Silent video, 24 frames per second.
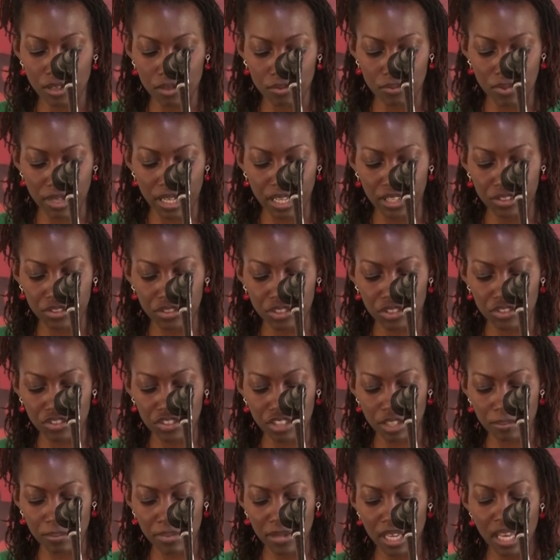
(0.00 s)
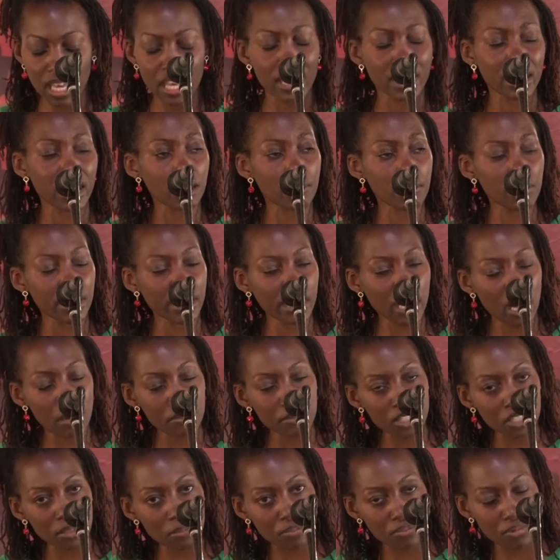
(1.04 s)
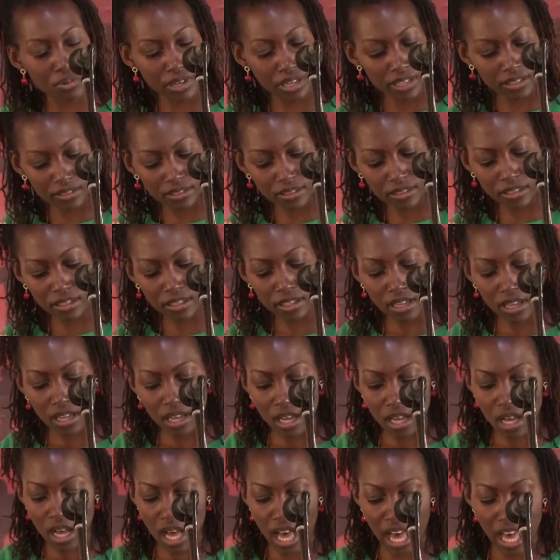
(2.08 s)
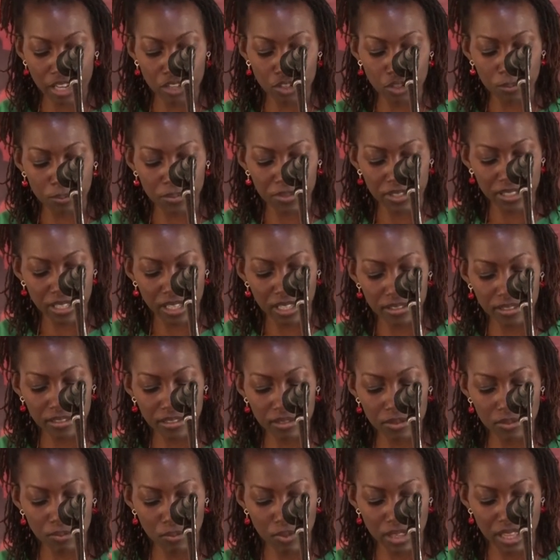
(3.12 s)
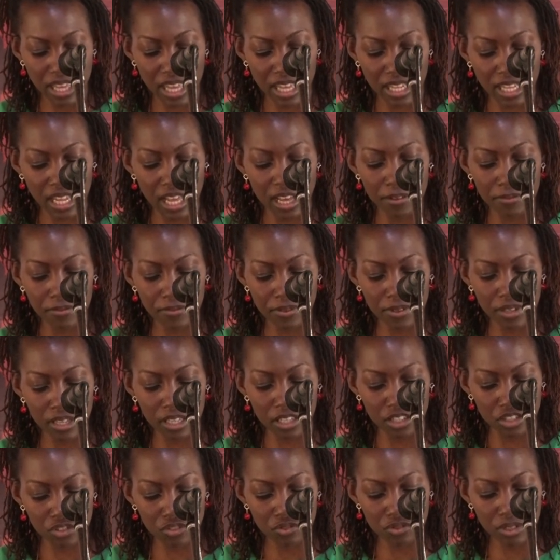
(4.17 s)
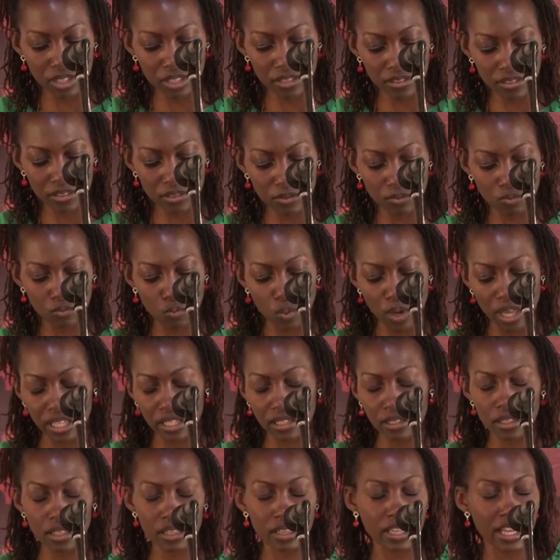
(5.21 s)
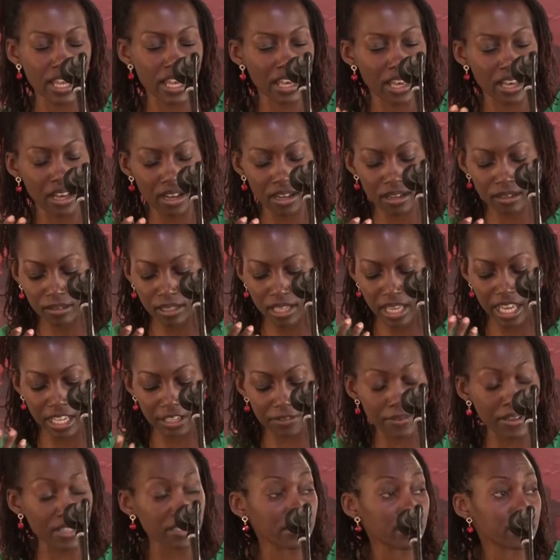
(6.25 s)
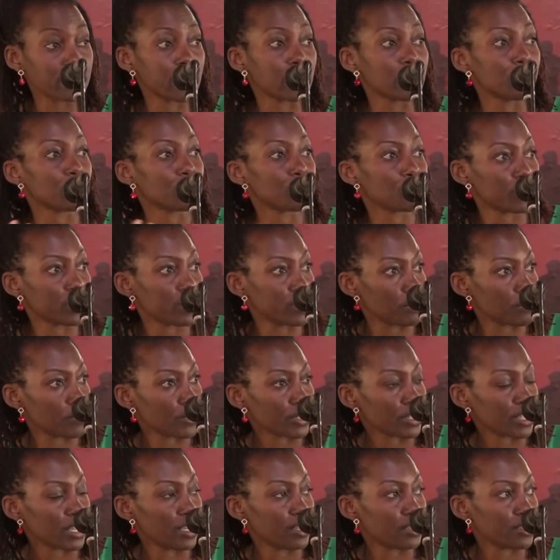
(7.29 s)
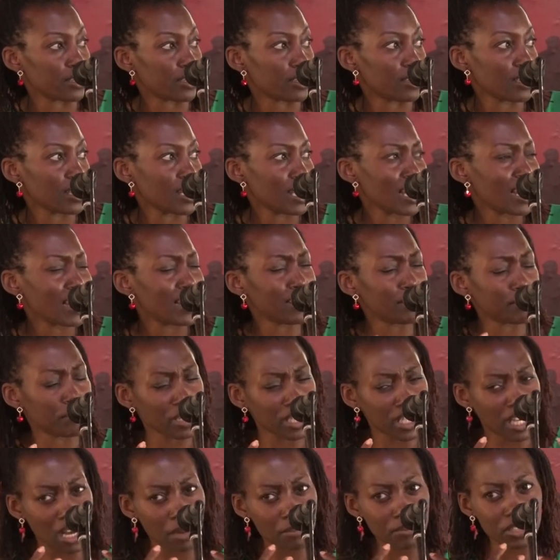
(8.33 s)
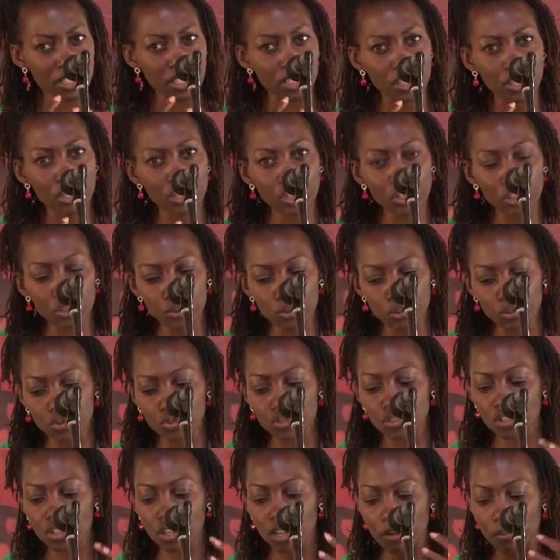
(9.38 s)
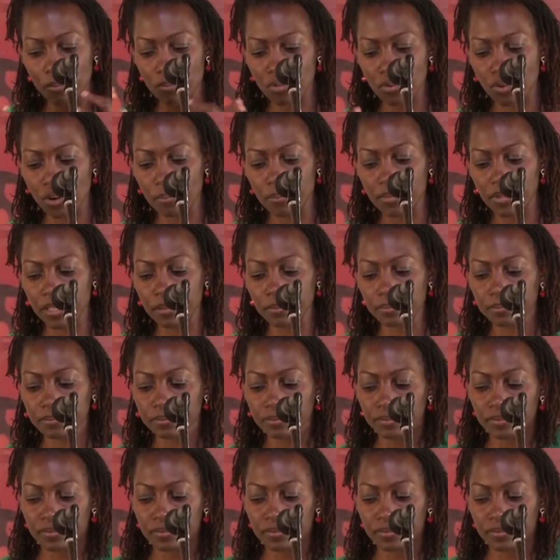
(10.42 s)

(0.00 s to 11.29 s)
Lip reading: relationship. They become depressed and obsessed with their love interest when their advances are not reciprocated. It becomes a huge problem.